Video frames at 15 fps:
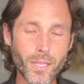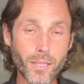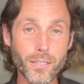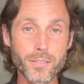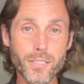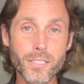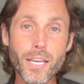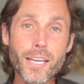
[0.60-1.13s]

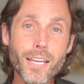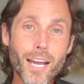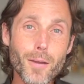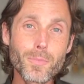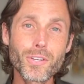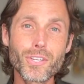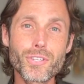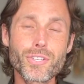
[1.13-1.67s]
Today, I'm
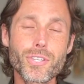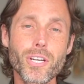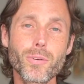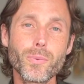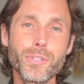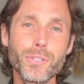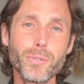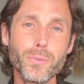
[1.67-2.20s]
going to share
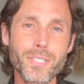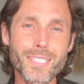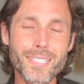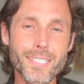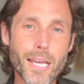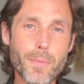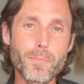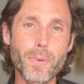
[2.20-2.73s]
with you a
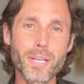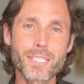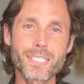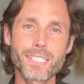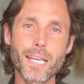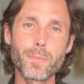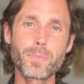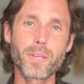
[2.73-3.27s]

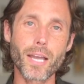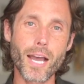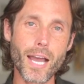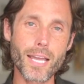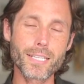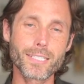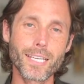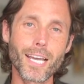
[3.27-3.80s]
step-by-step
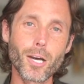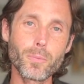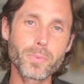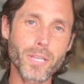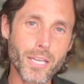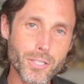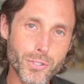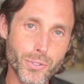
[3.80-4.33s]
guide to help
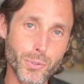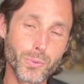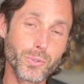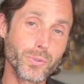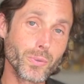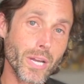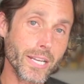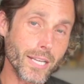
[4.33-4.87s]
get you
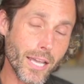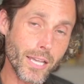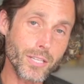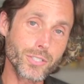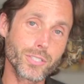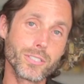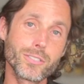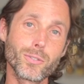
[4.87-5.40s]
the right
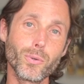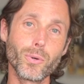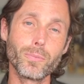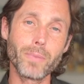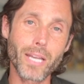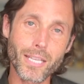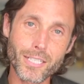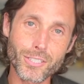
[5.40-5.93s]
agent or
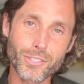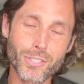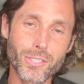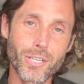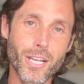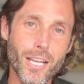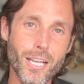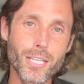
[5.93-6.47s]
manager
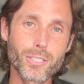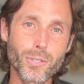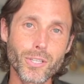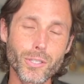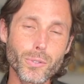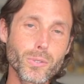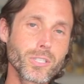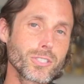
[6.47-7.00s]
so that
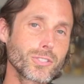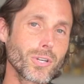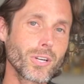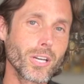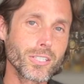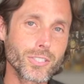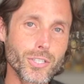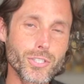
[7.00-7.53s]
you can start
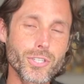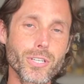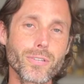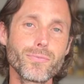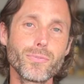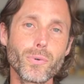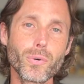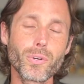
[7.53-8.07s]
auditioning
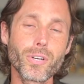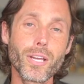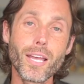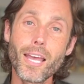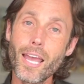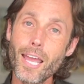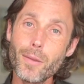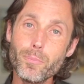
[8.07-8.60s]
for
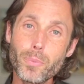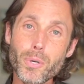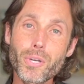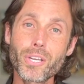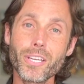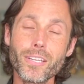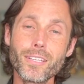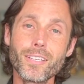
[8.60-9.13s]
and
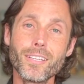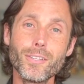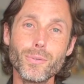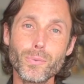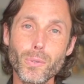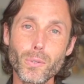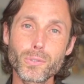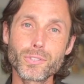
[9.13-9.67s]
booking the
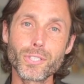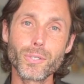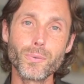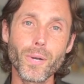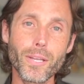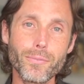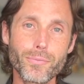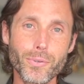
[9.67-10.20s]
roles that are
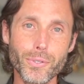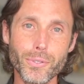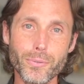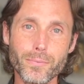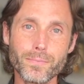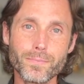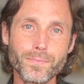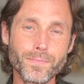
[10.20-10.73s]
right for
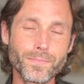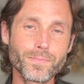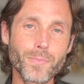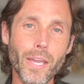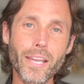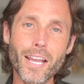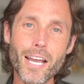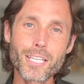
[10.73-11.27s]
you.
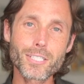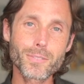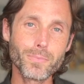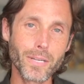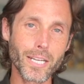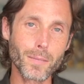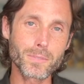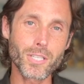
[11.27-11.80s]
Hey guys,
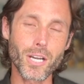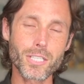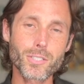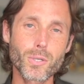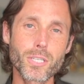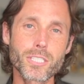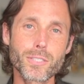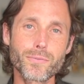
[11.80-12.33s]
my name is Hans
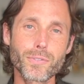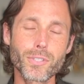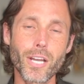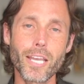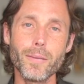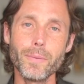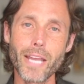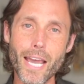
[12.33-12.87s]
Christopher. I
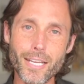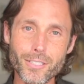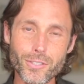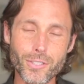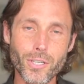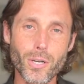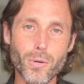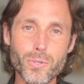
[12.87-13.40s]
am an
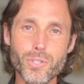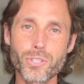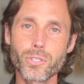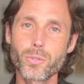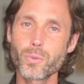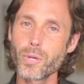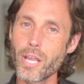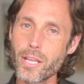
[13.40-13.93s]
actor, coach, and
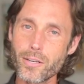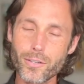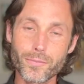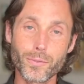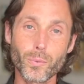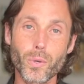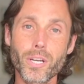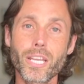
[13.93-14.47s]
creator of
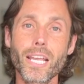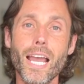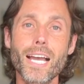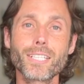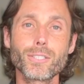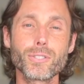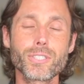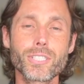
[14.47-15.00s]
the Working
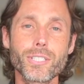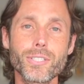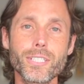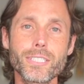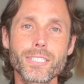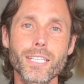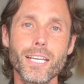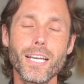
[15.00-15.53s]
Actor
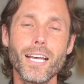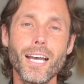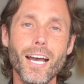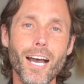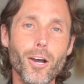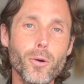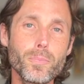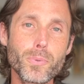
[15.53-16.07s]
series.
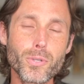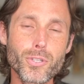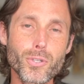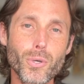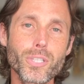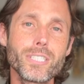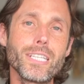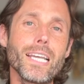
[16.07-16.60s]
I hope you
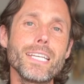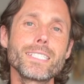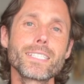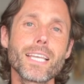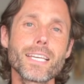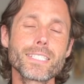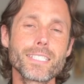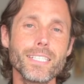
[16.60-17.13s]
enjoyed today's
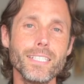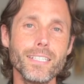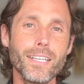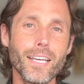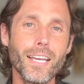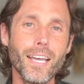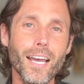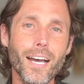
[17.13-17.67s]
lesson.
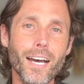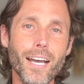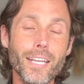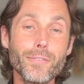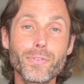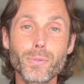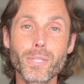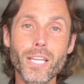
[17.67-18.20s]
And
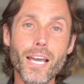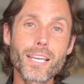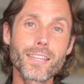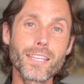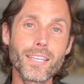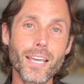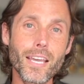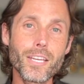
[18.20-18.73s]
if you'd like
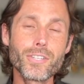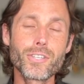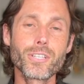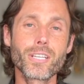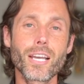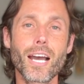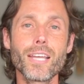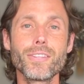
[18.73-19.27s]
the agent
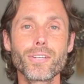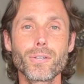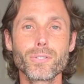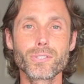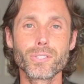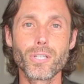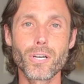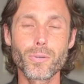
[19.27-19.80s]
guide that
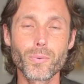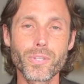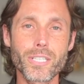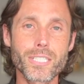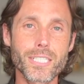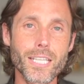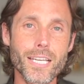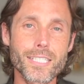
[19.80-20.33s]
goes along with
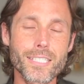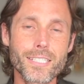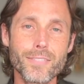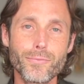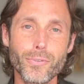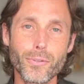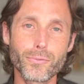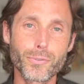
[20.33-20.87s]
this lesson,
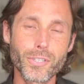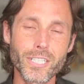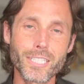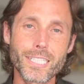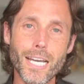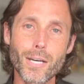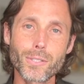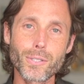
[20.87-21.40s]
feel free to
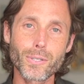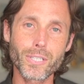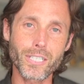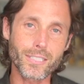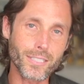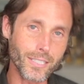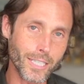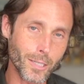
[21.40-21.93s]
download it
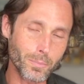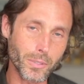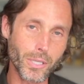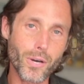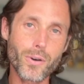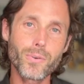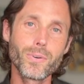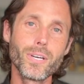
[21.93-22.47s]
at the link
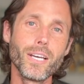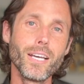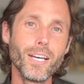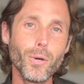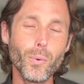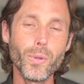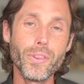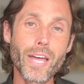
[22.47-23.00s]
below.
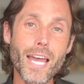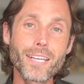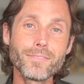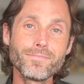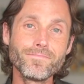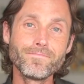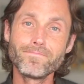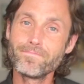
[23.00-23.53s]
With that,
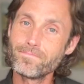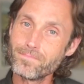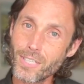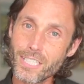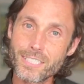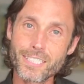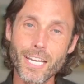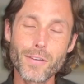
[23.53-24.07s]

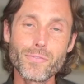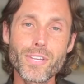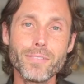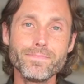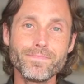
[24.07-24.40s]
let's dive in.